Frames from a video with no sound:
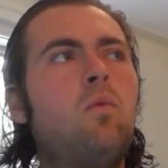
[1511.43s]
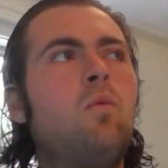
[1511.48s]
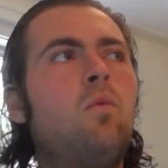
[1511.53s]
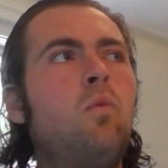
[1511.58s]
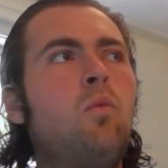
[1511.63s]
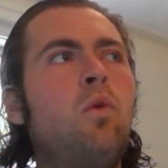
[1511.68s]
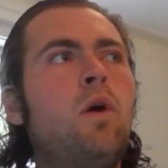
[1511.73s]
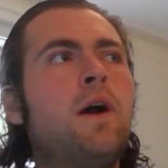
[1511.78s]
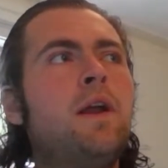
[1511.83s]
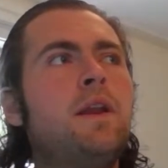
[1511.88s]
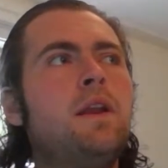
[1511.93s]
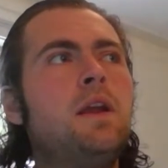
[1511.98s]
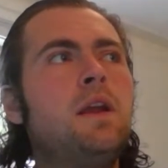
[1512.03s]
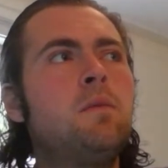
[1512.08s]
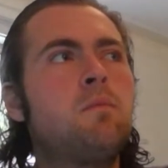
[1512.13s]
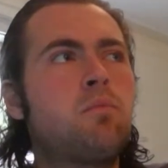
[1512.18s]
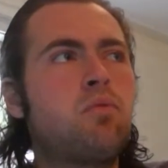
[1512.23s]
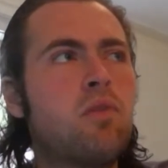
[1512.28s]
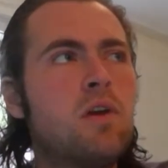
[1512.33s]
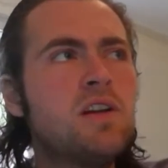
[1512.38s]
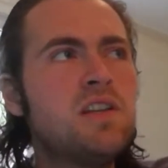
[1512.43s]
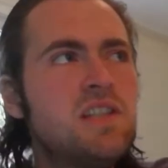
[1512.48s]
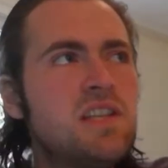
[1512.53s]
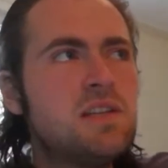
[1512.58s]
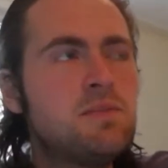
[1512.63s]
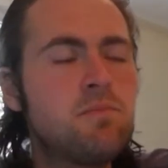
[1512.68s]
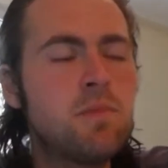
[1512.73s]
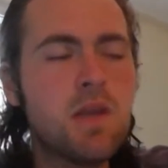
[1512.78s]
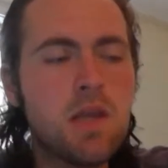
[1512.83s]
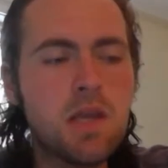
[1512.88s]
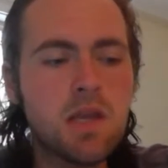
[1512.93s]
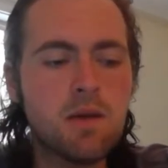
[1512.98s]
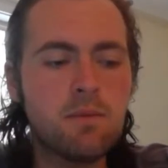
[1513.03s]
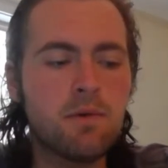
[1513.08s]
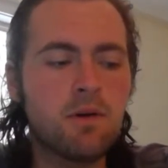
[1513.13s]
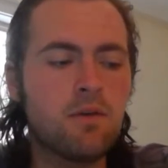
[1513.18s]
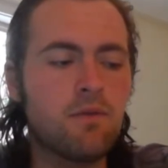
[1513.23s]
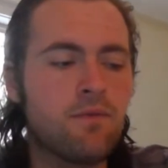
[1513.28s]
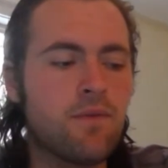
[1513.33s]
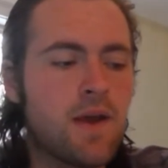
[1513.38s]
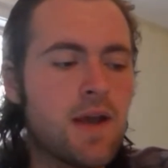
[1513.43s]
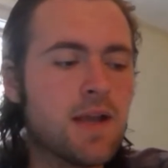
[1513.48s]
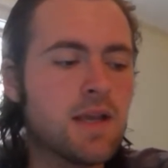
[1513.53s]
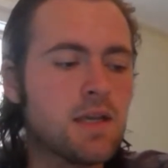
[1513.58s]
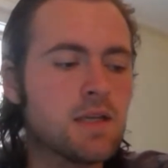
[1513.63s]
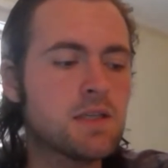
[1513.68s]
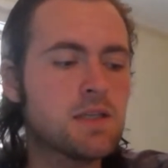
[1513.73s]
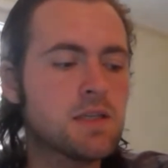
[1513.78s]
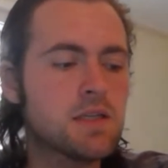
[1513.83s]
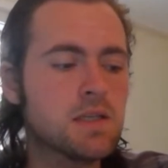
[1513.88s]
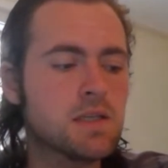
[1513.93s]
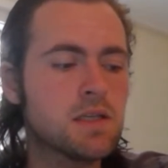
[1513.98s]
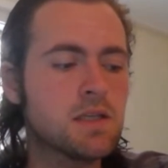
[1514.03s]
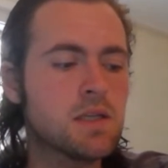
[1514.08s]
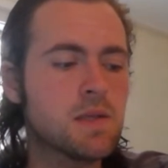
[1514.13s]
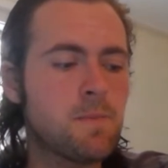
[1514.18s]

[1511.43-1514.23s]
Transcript: What impresses me about Vegas